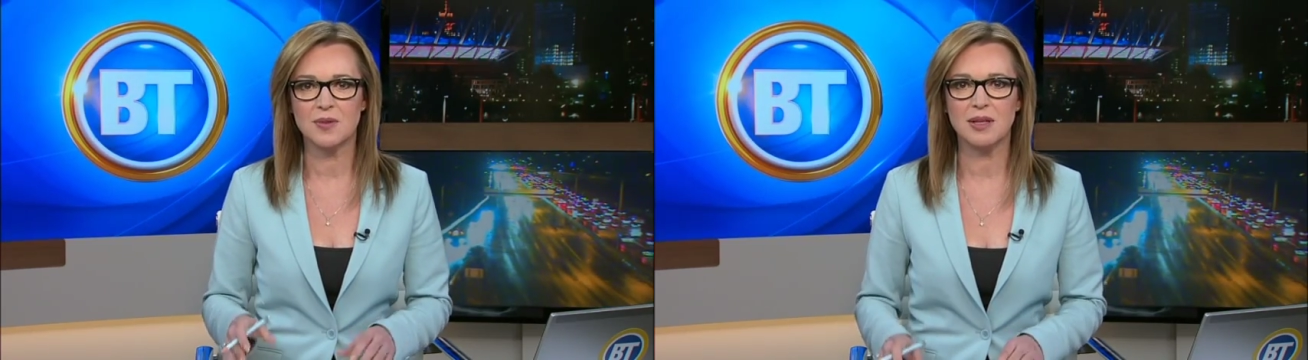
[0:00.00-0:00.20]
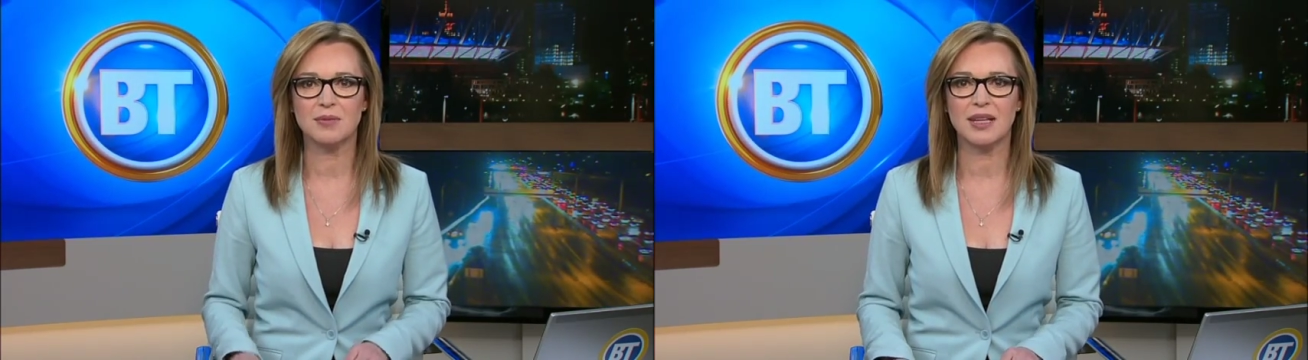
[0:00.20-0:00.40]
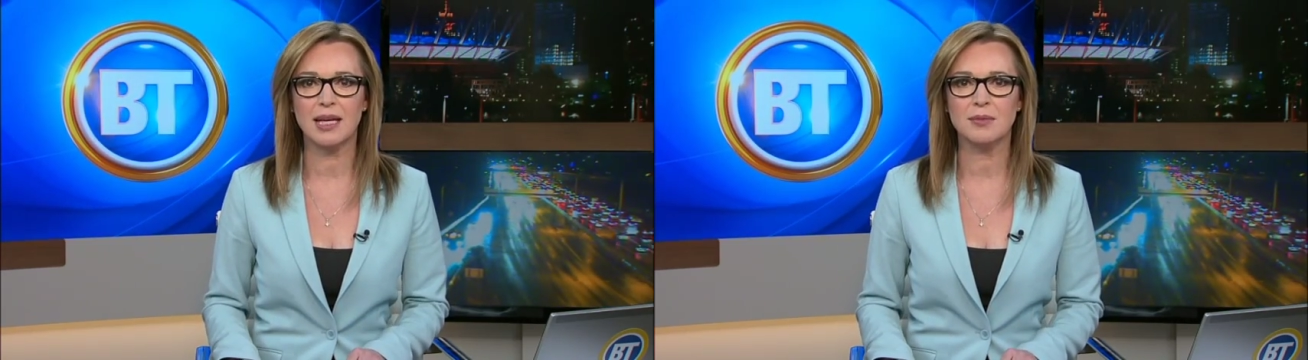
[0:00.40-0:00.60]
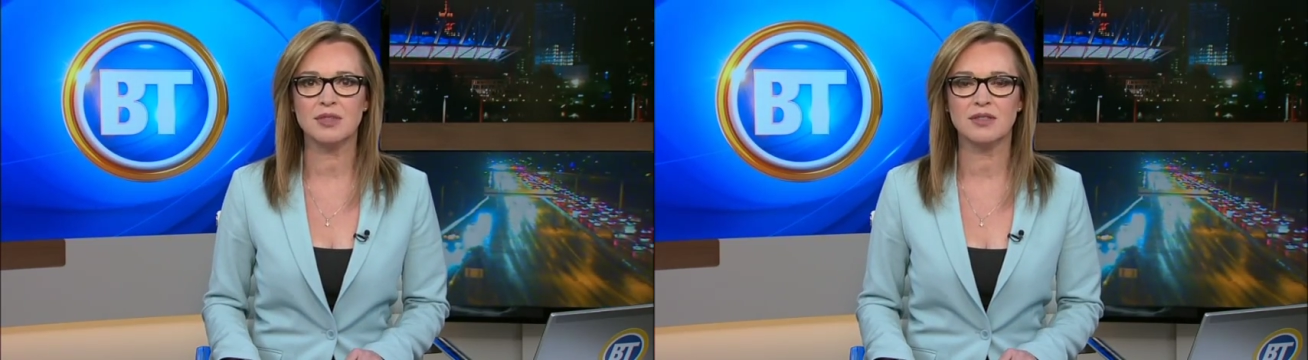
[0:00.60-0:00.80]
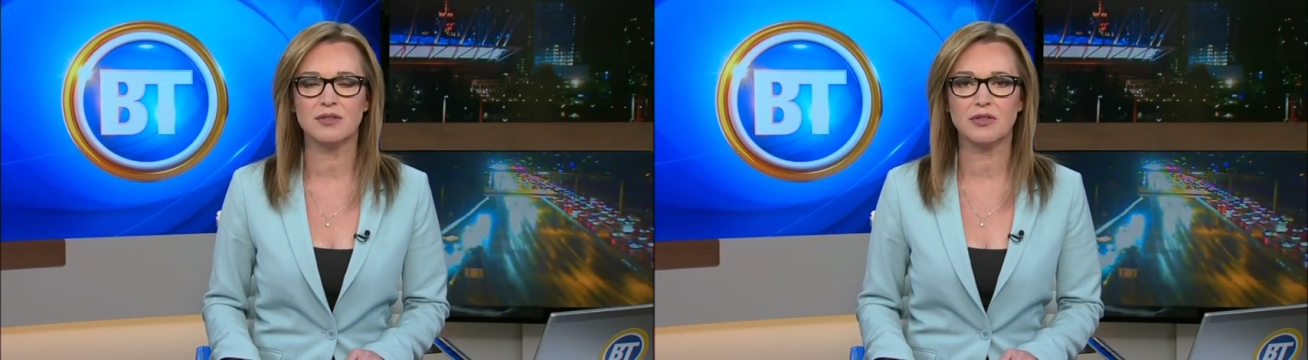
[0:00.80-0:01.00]
being
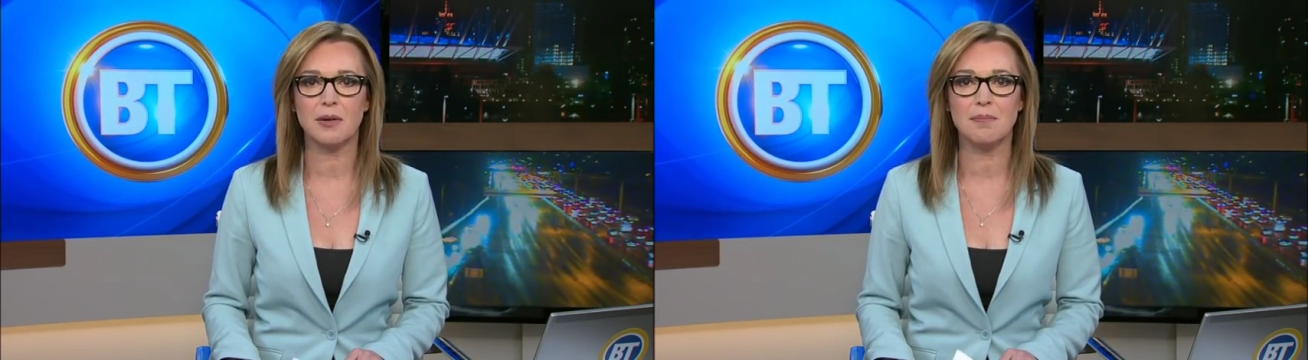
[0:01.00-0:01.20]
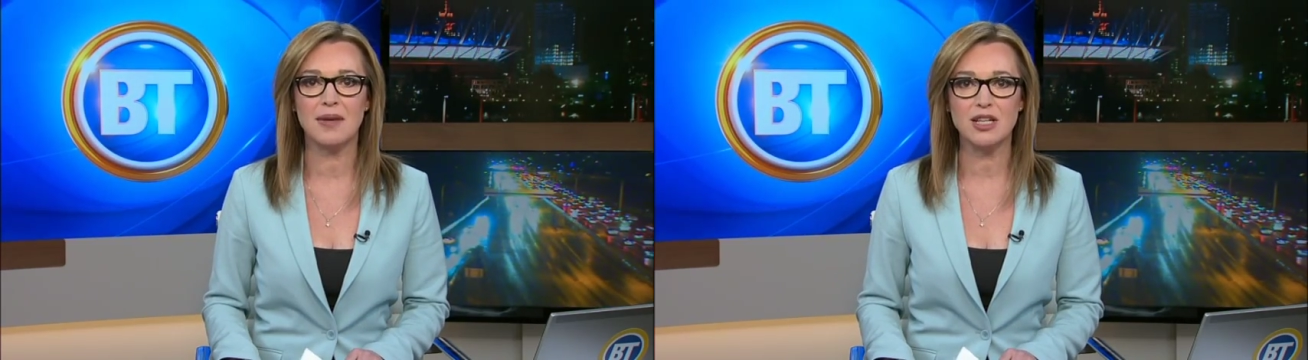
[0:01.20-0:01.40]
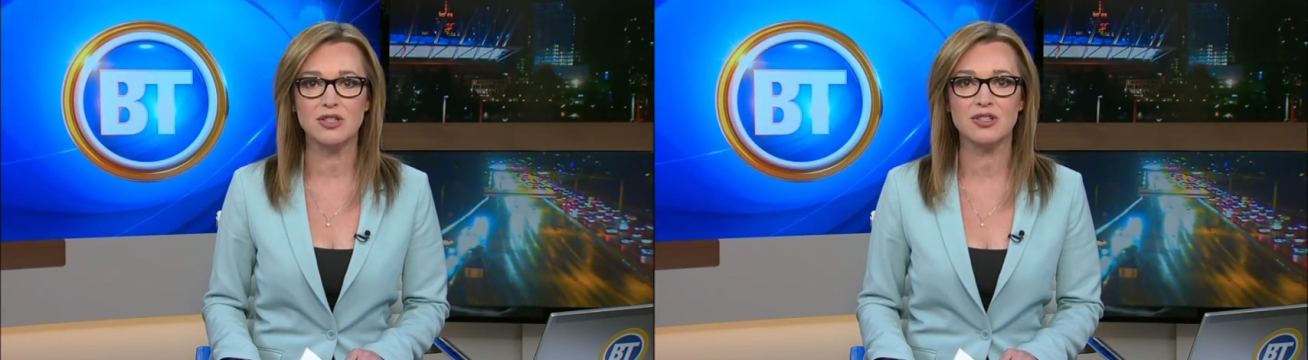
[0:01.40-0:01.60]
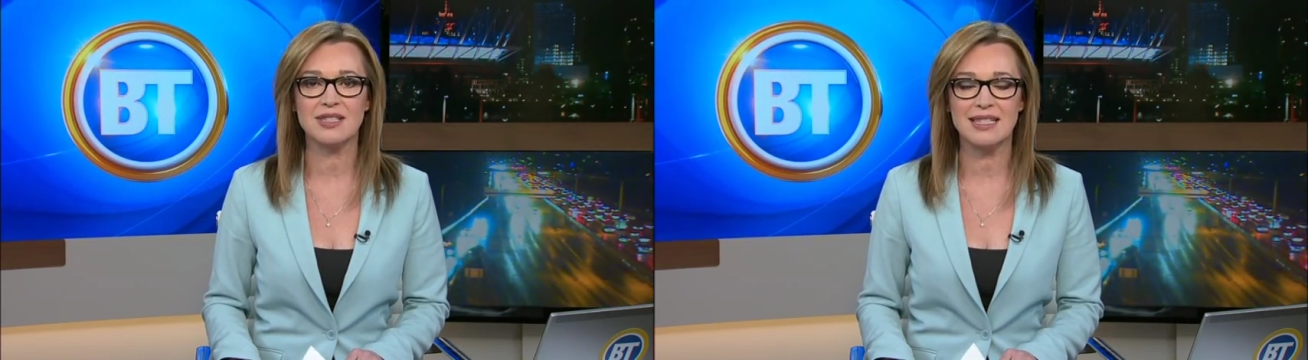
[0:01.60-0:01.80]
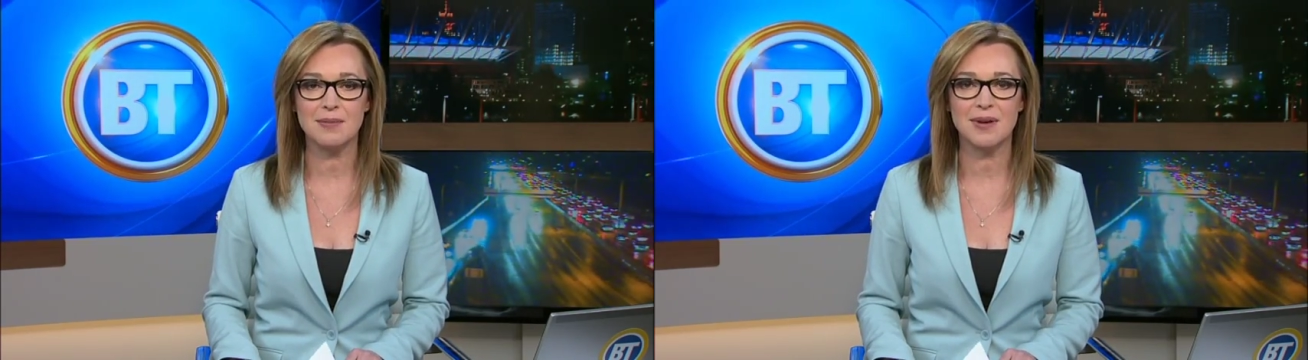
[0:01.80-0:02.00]
blamed for a major
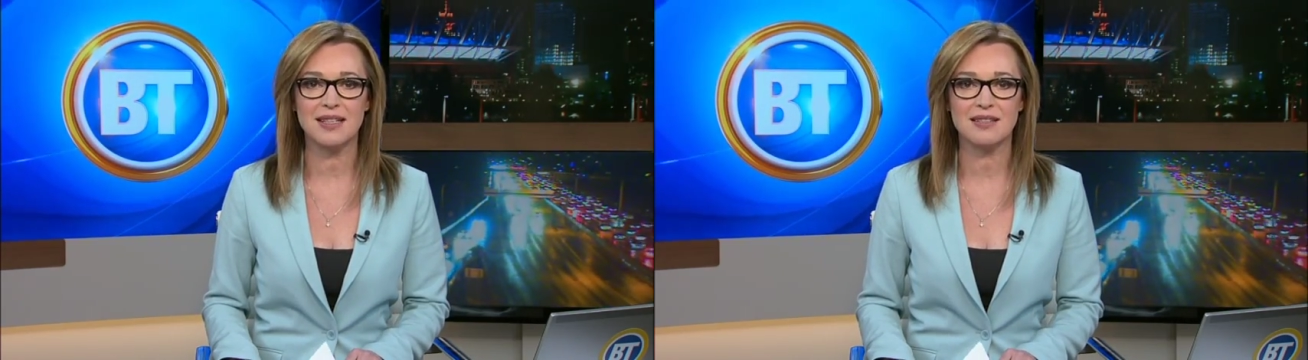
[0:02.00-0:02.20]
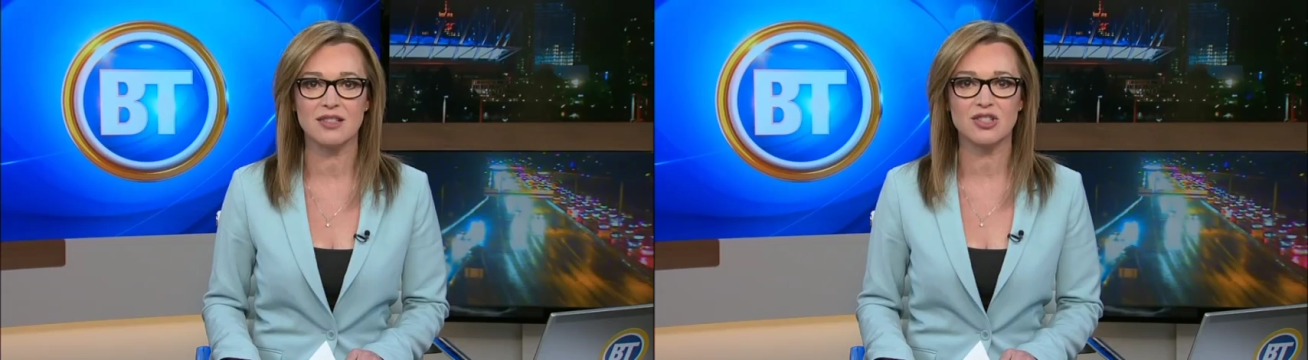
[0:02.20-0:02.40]
SeaBus